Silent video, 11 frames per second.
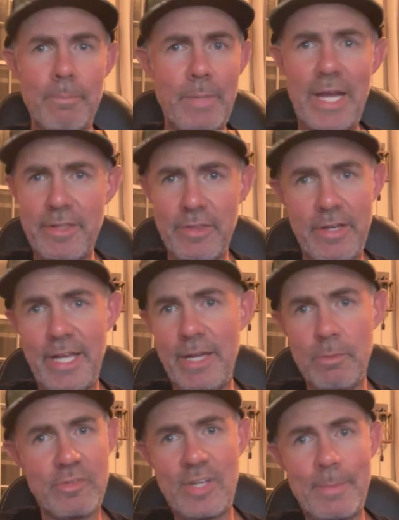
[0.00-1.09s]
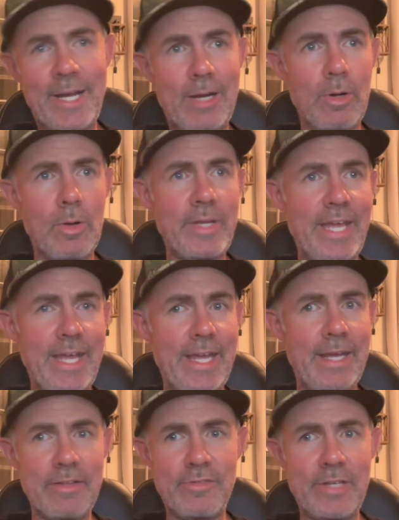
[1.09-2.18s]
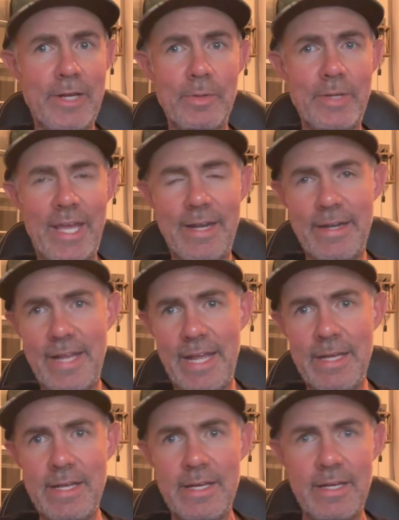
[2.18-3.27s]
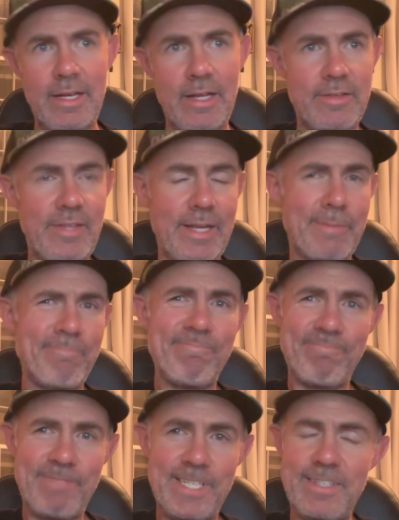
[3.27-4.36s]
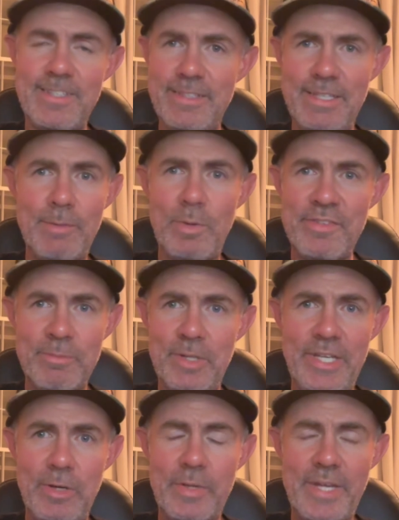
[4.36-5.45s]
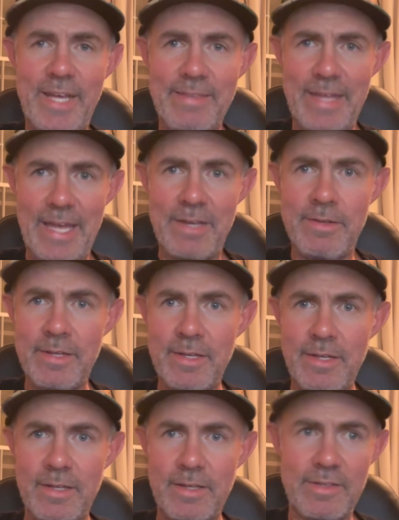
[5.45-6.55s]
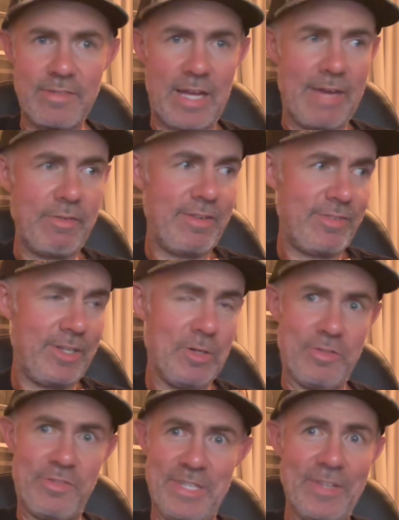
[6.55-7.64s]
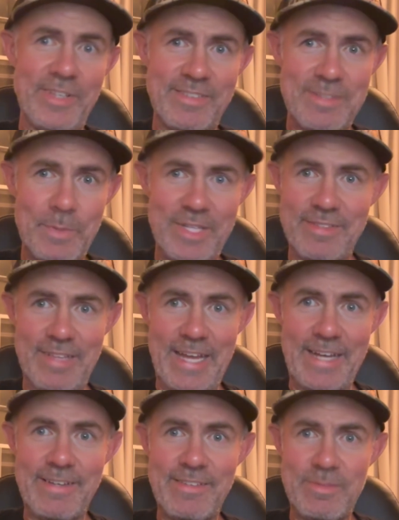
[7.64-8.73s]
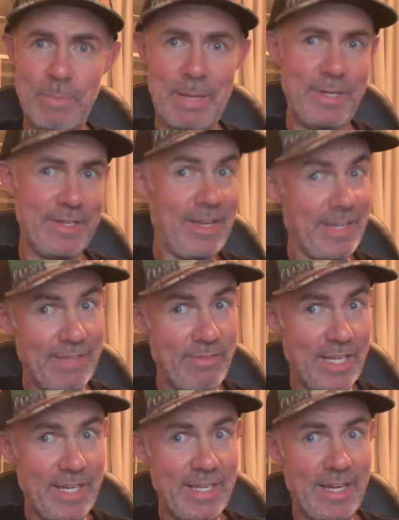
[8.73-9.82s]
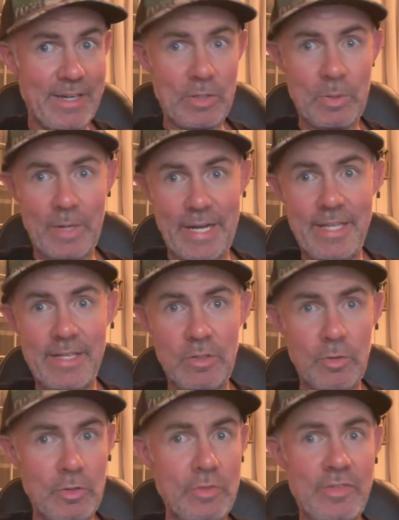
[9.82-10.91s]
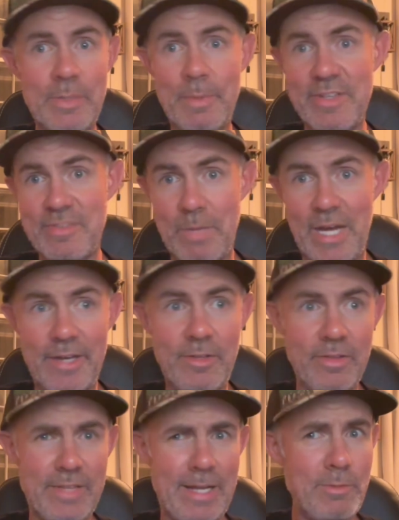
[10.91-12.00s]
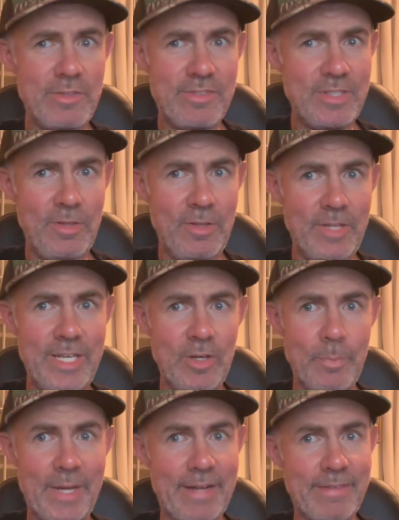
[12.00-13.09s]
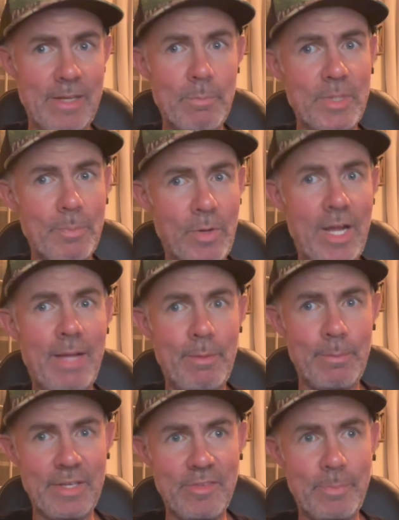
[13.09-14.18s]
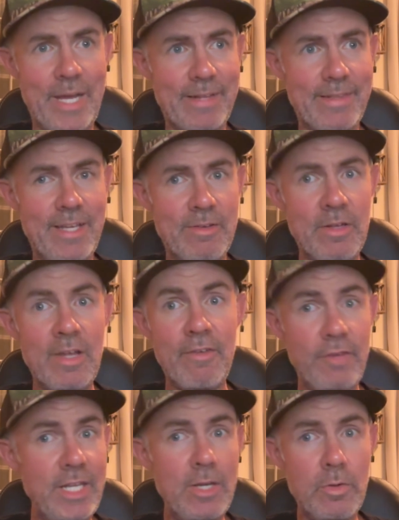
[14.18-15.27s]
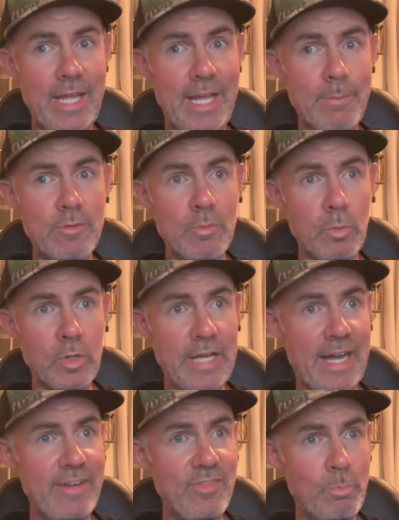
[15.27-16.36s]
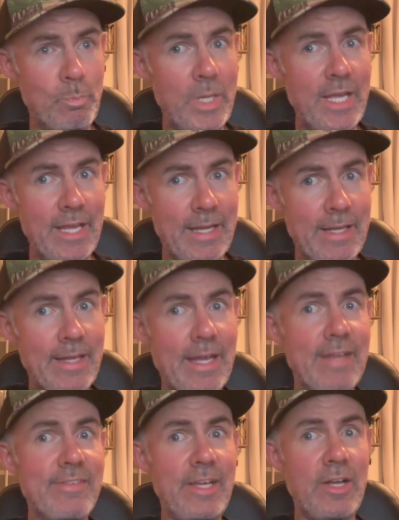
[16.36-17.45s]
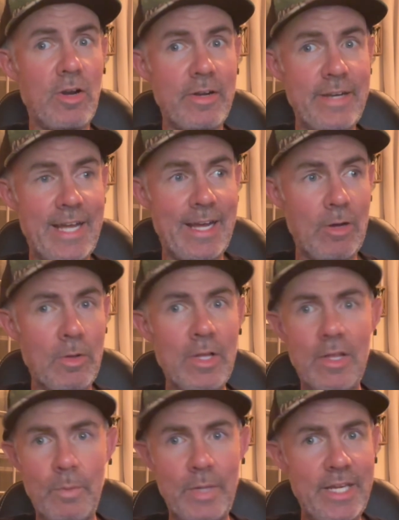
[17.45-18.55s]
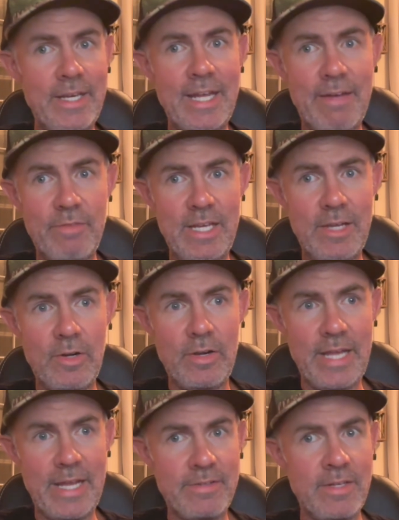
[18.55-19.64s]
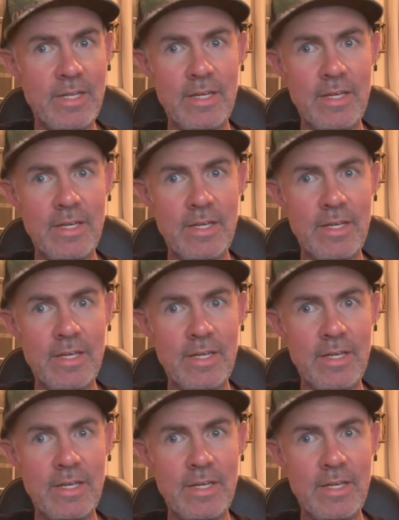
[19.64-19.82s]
back in the day it was somehow okay and it's not okay today. It's like, it wasn't really okay then, because obviously you're stealing somebody's likeness, maybe, and not giving any kind of credit, and you're using them as a model. That was still illegal back then. But the problem is, back then, video games were not as big as they are now. We didn't have the internet.